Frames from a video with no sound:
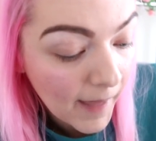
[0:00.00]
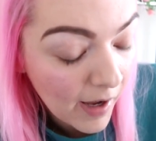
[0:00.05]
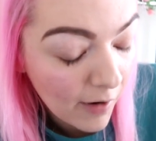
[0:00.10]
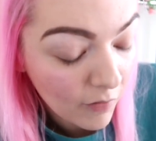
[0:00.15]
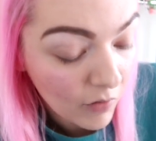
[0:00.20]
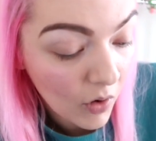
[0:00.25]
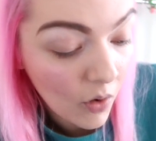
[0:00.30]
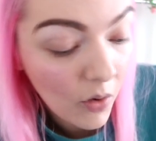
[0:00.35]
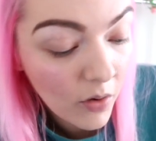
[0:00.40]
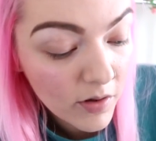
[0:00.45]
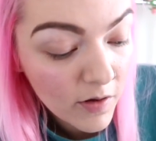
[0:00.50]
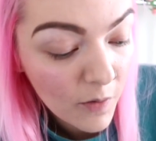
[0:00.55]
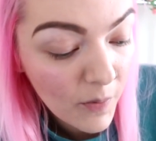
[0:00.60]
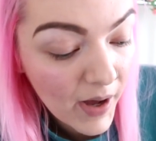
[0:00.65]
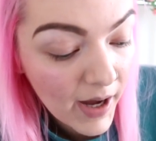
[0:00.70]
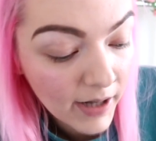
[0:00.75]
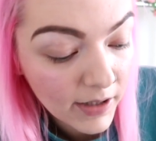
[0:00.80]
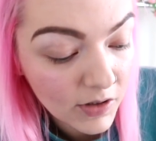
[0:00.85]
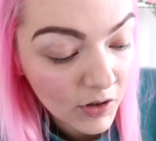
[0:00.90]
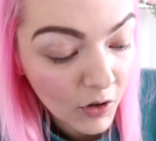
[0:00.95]
I've got orders
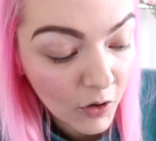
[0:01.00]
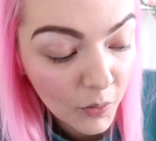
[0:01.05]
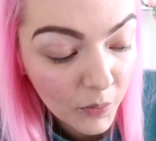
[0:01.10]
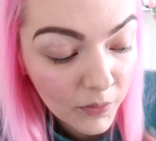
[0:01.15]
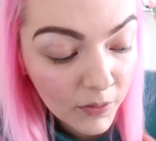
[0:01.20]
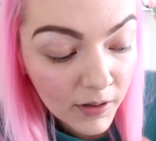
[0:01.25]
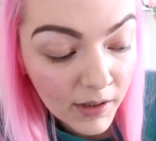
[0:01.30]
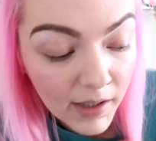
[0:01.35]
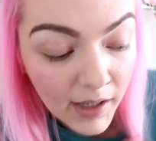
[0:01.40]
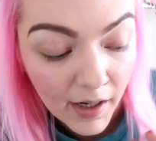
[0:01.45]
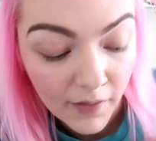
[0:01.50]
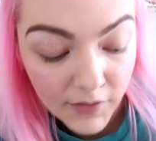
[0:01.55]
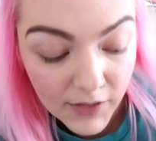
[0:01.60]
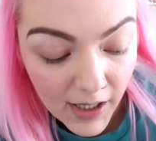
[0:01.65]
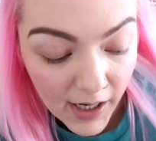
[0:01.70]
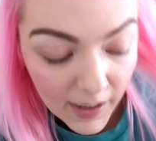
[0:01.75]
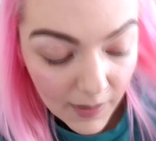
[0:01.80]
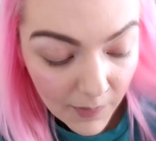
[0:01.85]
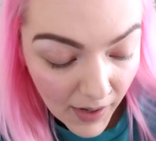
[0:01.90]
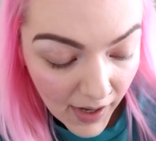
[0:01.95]
packed up. I've
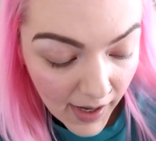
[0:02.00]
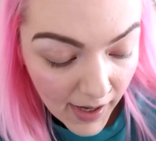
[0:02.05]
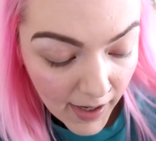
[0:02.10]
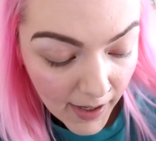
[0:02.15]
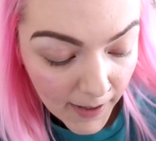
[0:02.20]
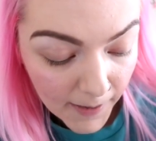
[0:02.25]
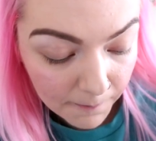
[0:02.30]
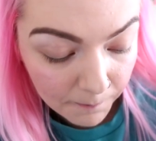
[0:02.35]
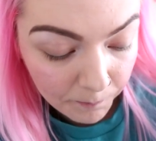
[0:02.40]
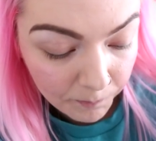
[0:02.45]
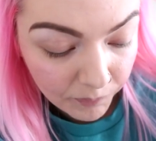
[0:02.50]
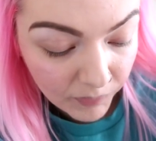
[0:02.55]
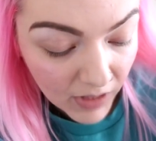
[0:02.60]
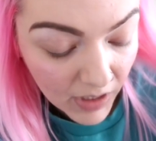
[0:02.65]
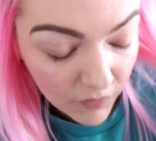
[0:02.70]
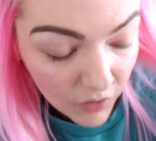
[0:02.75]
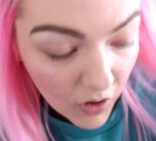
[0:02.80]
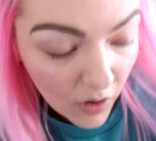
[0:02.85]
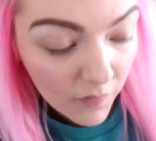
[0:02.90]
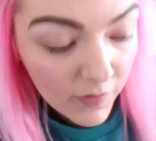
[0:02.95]
dyed my hair.
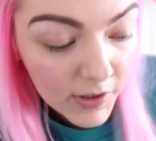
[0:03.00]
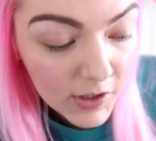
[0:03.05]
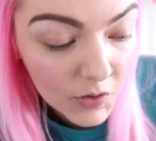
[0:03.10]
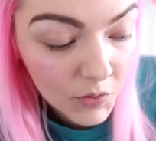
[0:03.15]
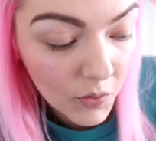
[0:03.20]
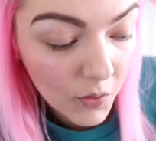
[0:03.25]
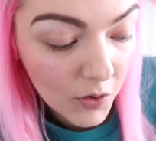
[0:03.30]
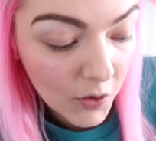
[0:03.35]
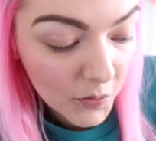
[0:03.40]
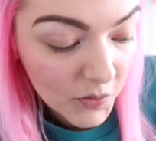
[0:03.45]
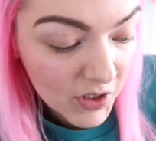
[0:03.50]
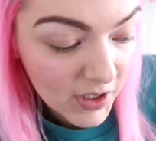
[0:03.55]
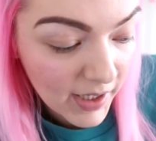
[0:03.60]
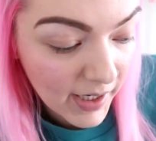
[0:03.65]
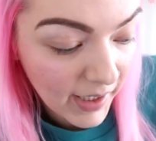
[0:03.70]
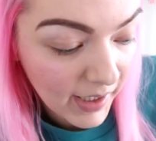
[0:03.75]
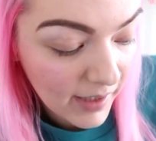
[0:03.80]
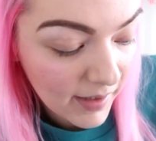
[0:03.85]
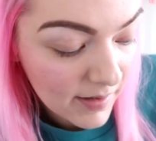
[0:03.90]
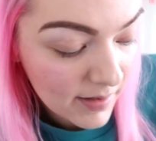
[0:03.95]
I've got a video going up
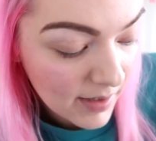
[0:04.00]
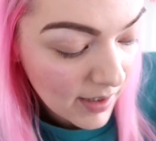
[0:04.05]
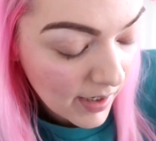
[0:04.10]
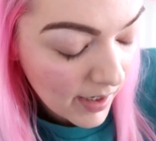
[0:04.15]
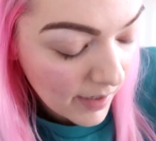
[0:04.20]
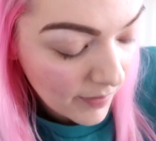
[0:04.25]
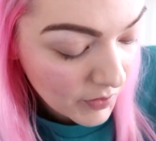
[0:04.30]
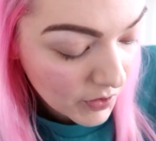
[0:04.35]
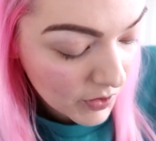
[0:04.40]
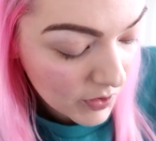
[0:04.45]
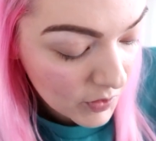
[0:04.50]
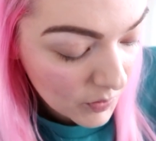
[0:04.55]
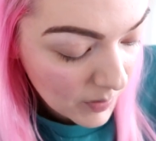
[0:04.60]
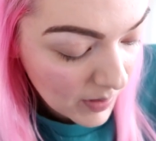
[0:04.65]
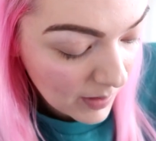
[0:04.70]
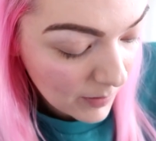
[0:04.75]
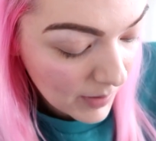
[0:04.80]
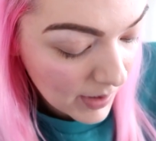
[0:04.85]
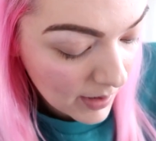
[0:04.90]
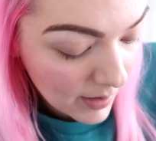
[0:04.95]
tonight. I've done some
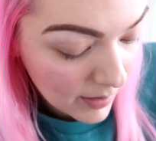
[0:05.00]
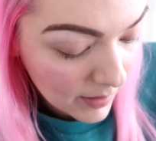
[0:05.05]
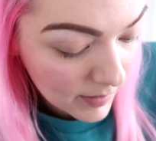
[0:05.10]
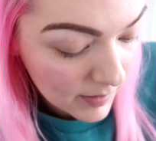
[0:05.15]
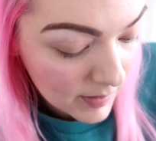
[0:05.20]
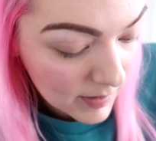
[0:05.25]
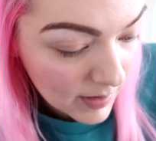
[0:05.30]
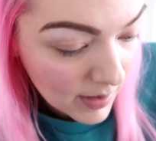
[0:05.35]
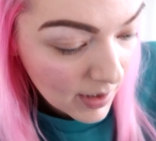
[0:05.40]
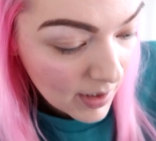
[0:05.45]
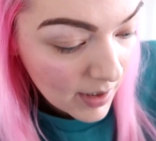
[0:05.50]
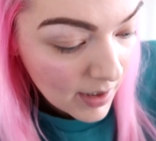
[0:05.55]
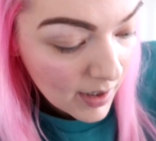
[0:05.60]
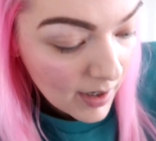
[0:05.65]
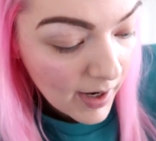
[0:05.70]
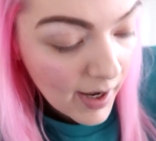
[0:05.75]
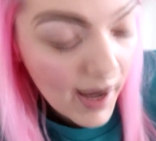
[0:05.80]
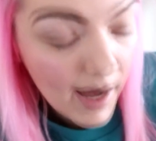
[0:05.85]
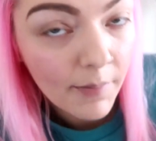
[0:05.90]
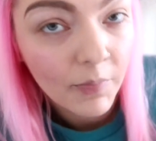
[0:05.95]
emails.
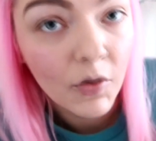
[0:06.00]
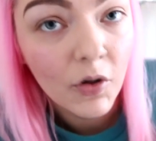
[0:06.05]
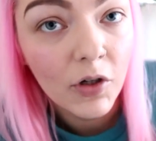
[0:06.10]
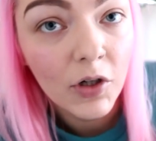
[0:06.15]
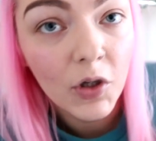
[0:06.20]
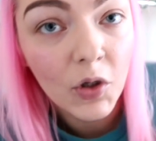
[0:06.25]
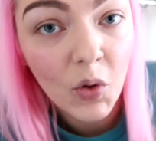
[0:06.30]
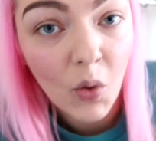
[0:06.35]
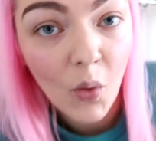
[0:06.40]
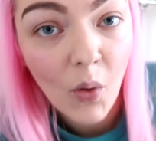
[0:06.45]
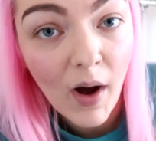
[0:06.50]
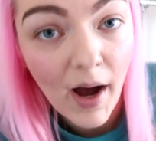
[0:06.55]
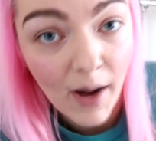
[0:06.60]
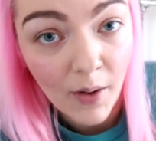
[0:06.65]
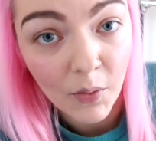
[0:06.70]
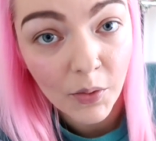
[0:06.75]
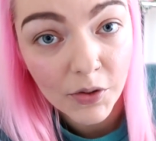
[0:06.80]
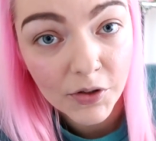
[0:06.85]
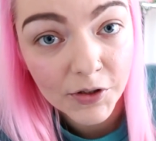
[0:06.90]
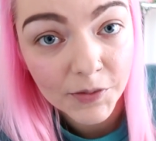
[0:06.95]
I'm gonna go
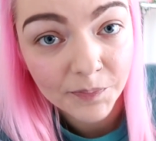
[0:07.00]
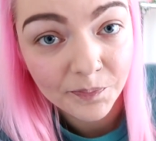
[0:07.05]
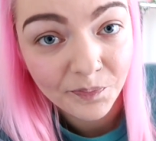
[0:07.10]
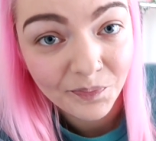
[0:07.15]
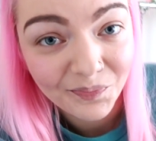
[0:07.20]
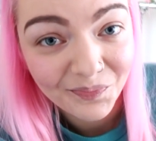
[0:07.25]
out.